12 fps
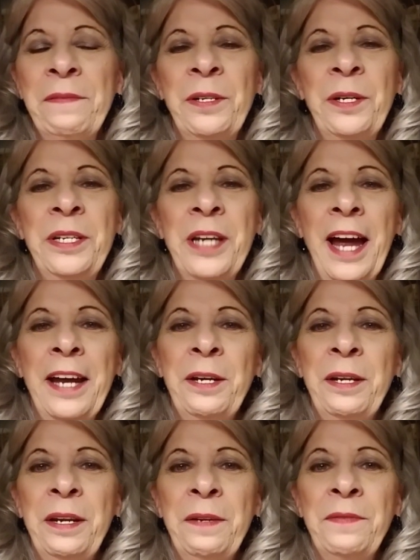a good night,
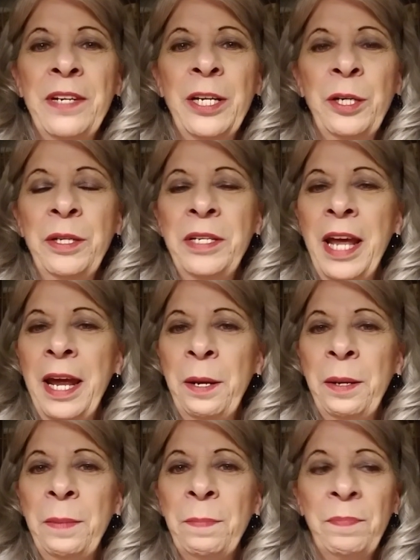good evening, good day,